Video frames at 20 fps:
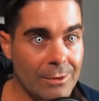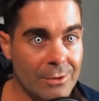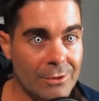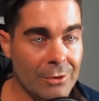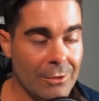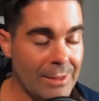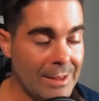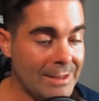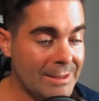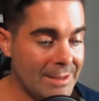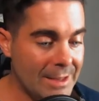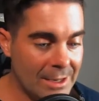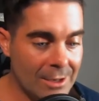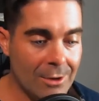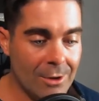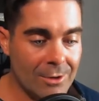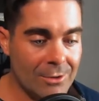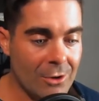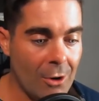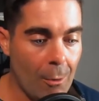So they did
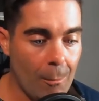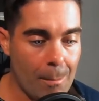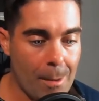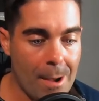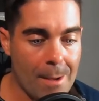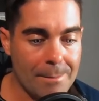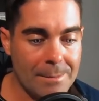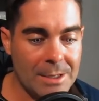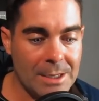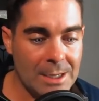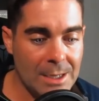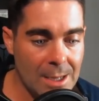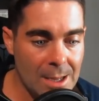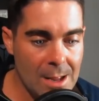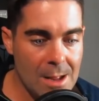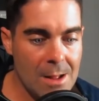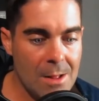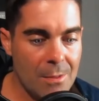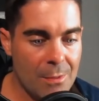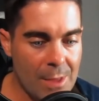look dope on me.
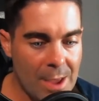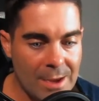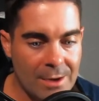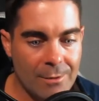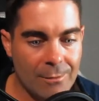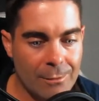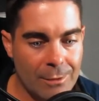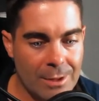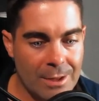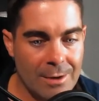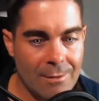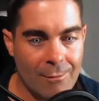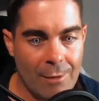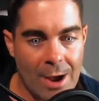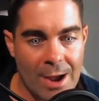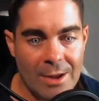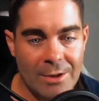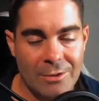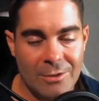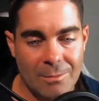Thank you for the
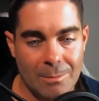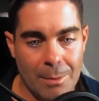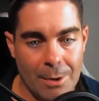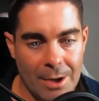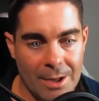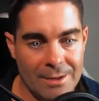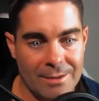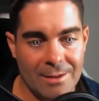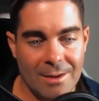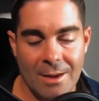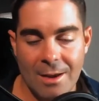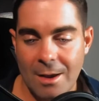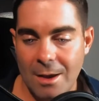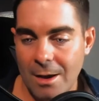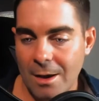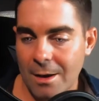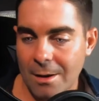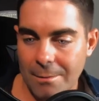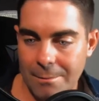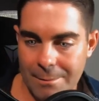advice, but
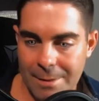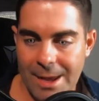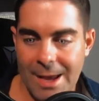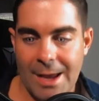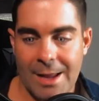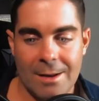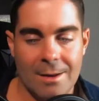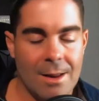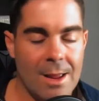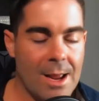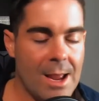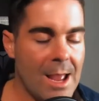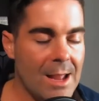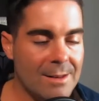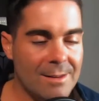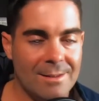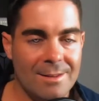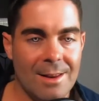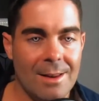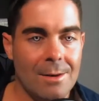man, like, had
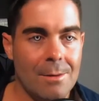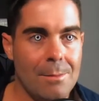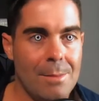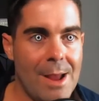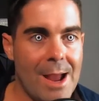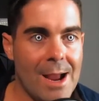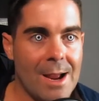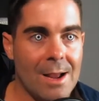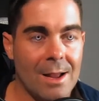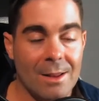to send them back.